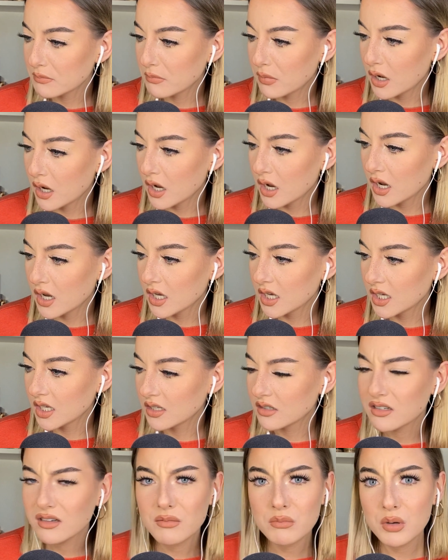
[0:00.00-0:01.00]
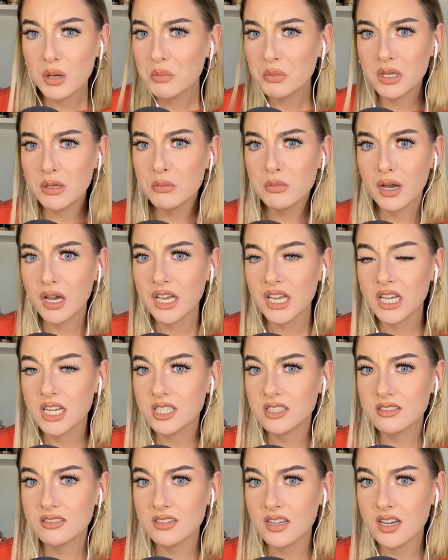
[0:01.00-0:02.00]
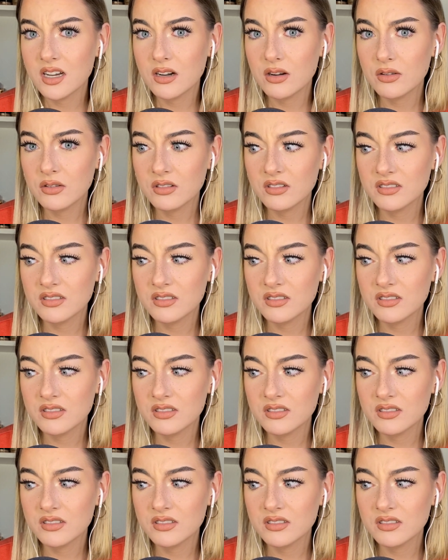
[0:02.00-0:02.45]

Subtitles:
pie? Pumpkin pie, hands down.